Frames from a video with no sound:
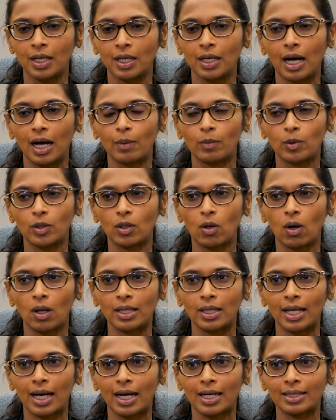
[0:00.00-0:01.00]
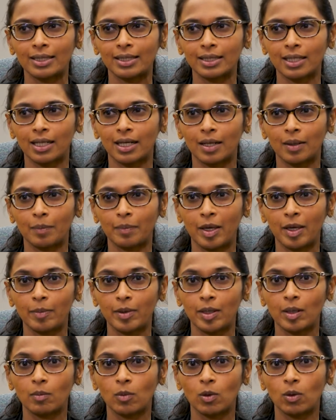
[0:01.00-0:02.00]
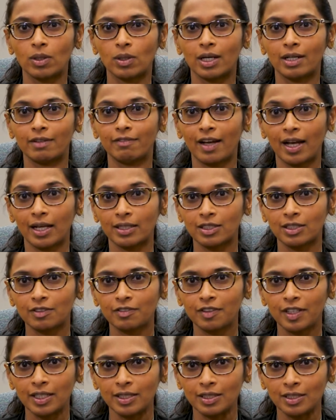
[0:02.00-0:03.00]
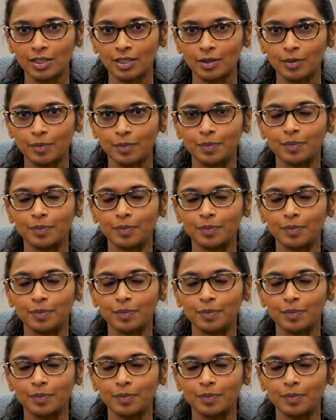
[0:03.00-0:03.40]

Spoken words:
I would call that maybe a more advanced phase,